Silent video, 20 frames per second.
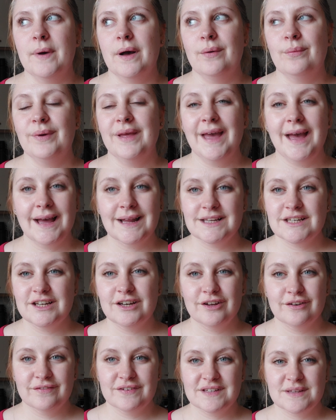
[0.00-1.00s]
We had
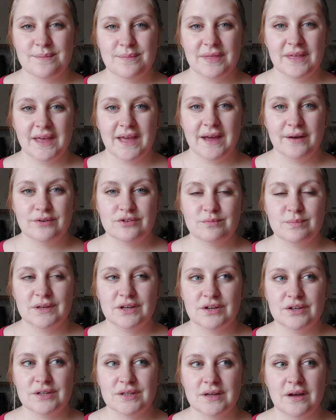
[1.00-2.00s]
to look for something else
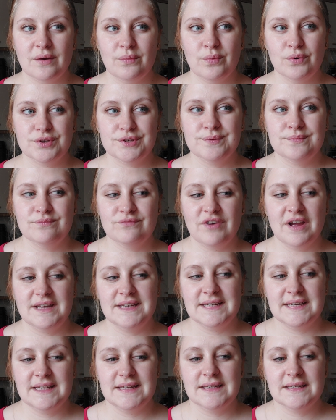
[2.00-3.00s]
because I wasn't
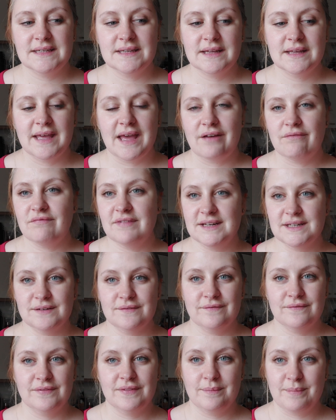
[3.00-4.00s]
ready to get rid
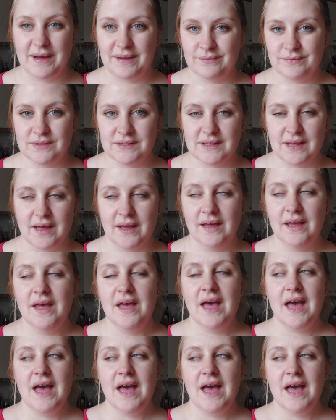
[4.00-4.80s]
of the bouncer,